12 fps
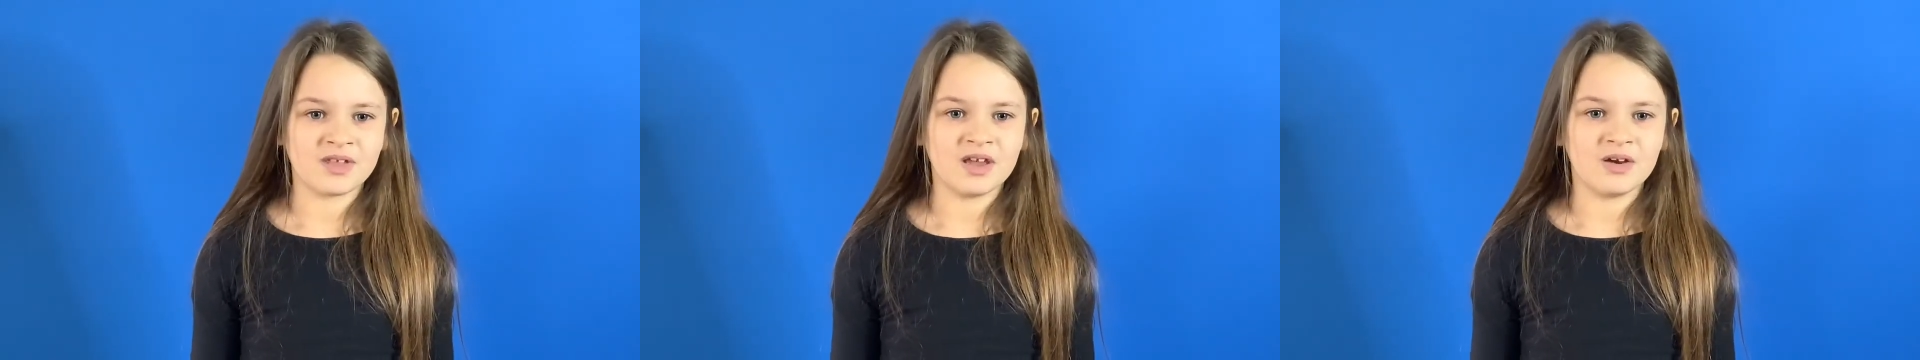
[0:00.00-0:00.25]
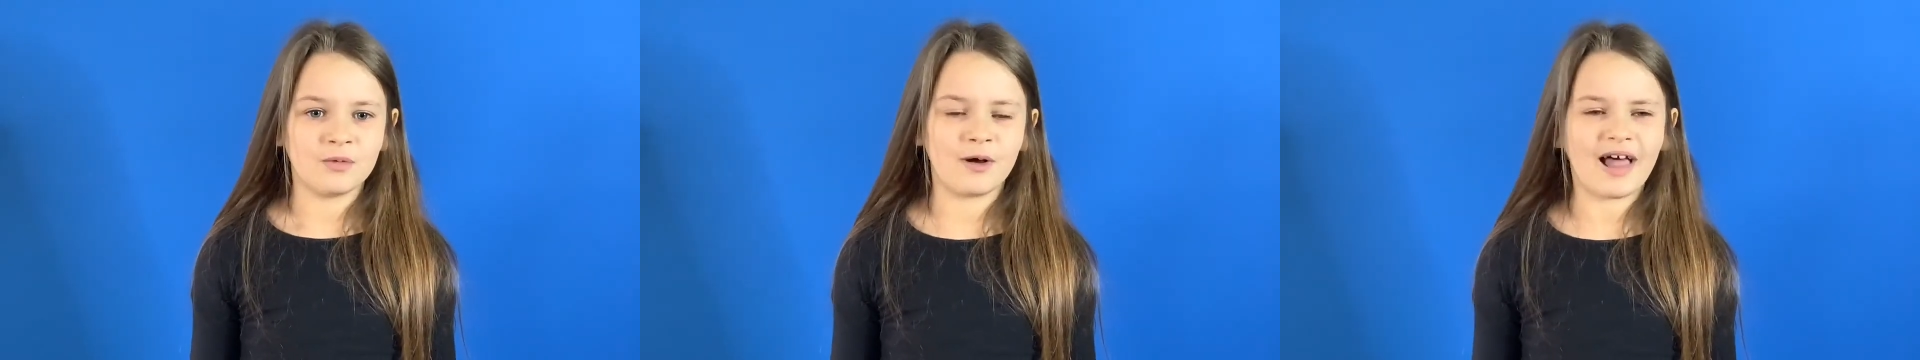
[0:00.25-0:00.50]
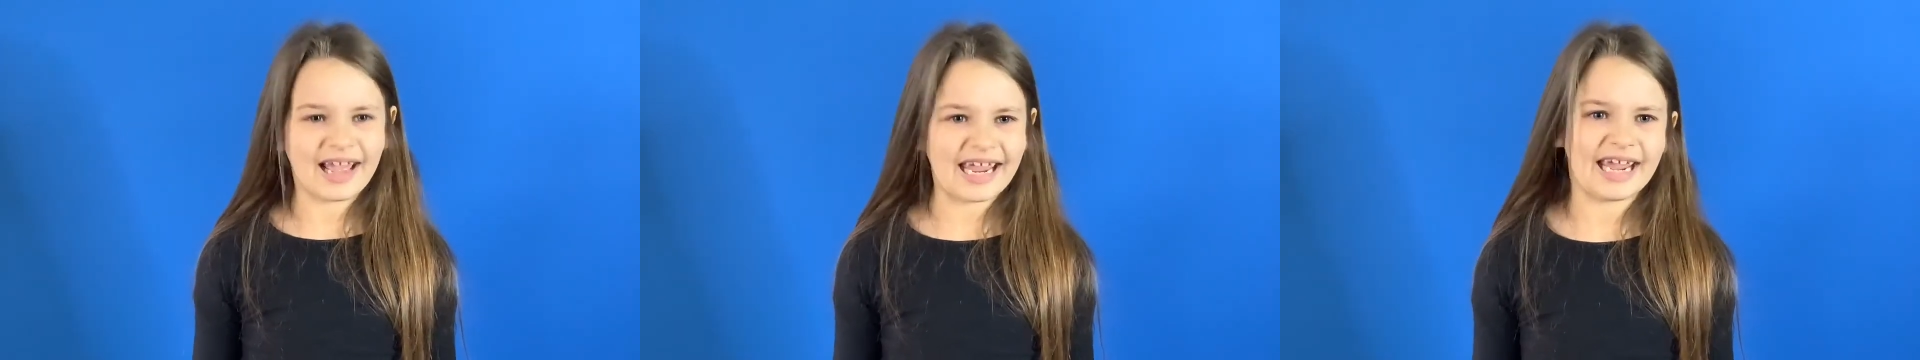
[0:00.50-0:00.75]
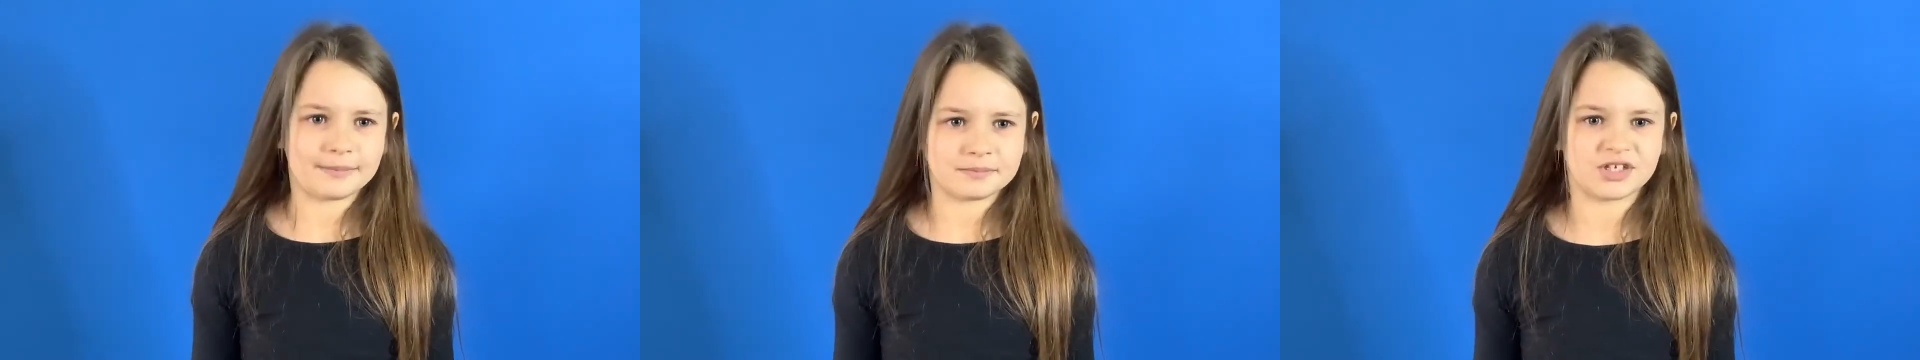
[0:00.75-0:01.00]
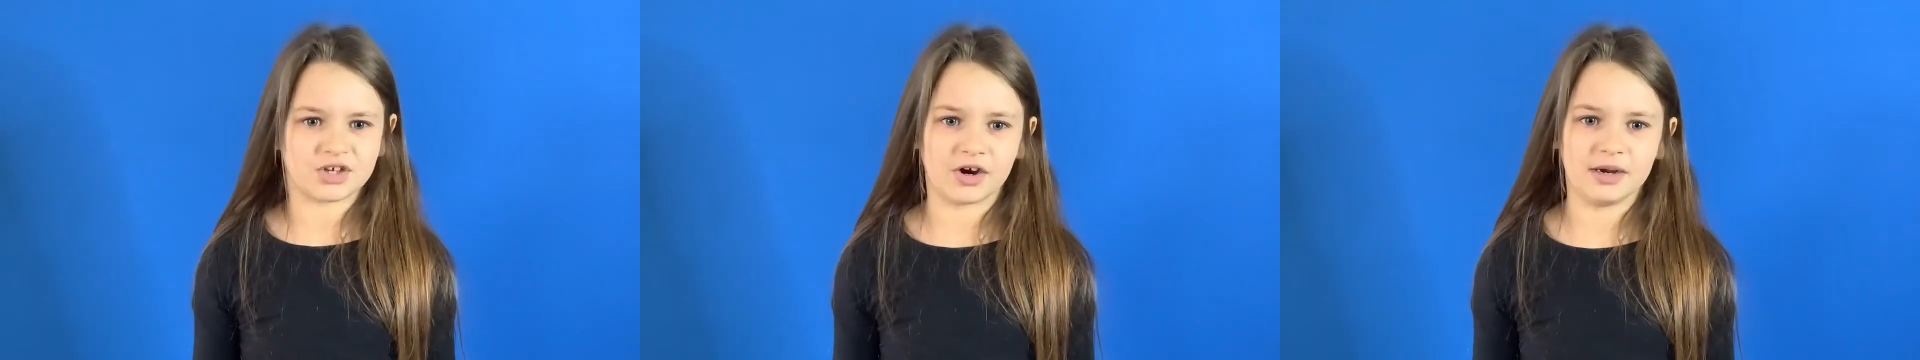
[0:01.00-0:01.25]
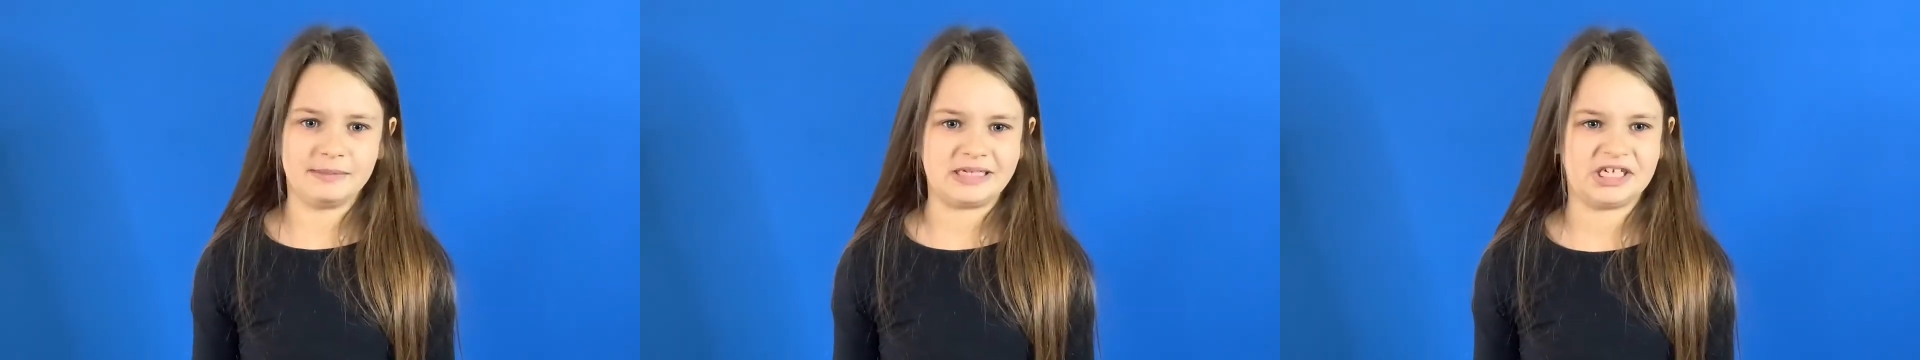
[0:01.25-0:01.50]
Well, I am sorry,
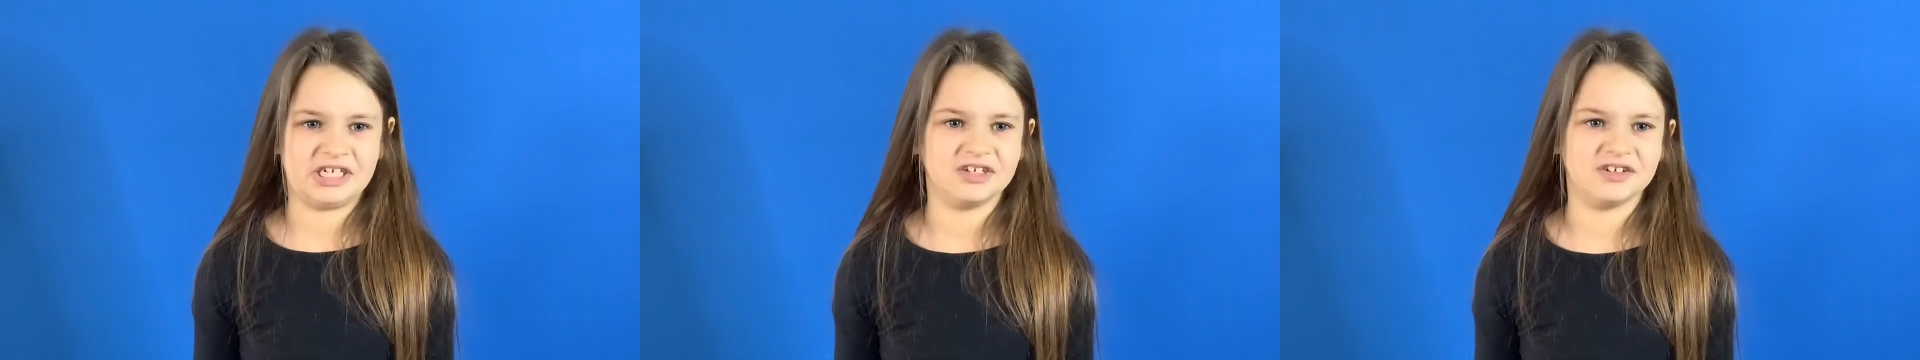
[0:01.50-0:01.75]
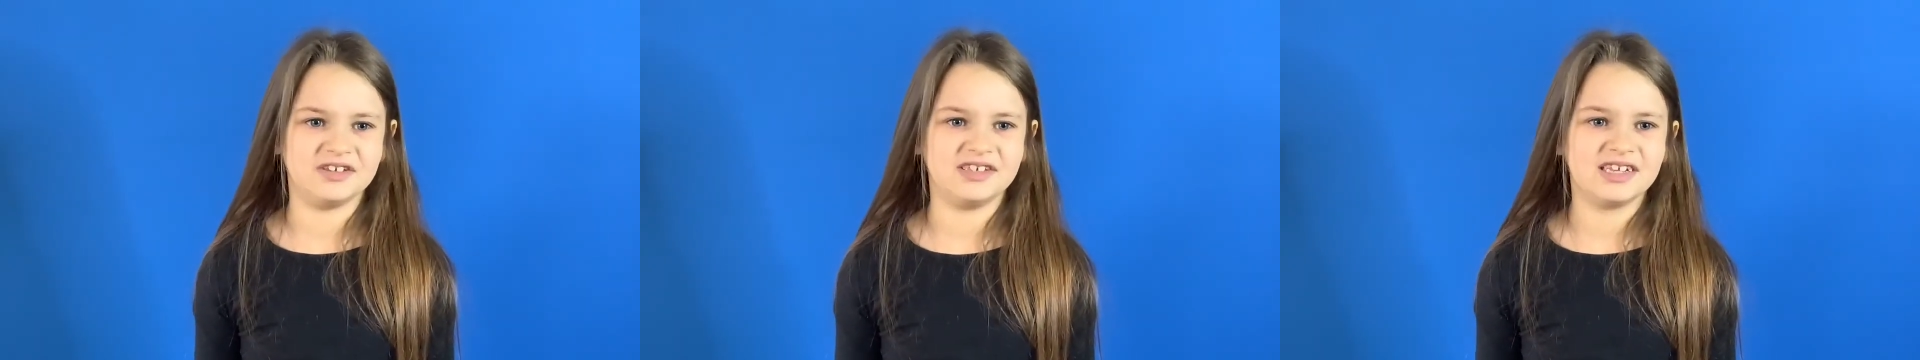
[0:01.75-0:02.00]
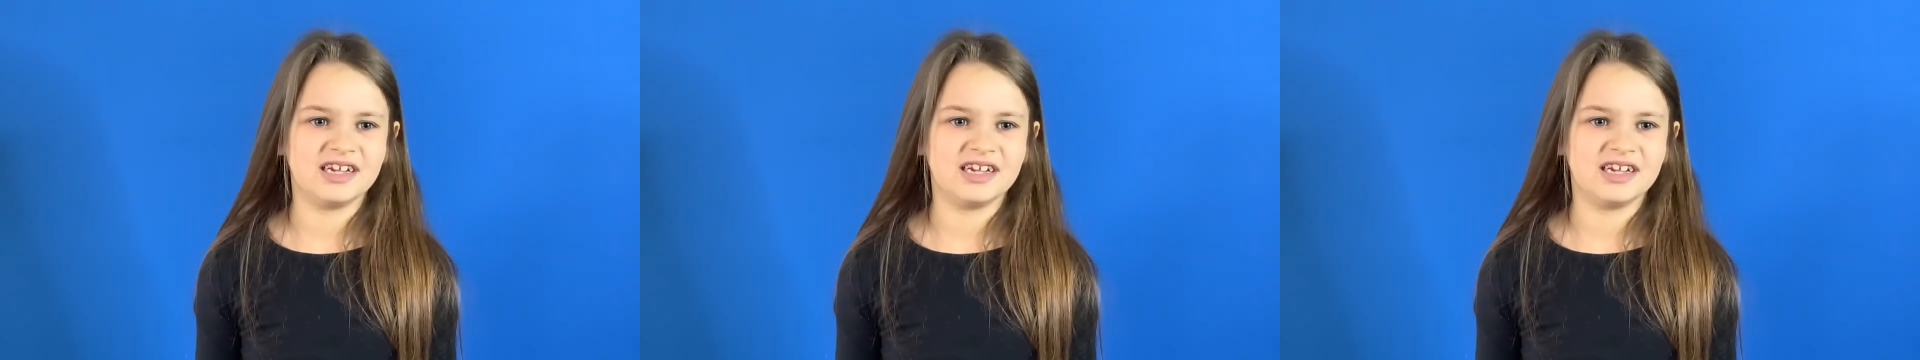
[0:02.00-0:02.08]
Miss Shields.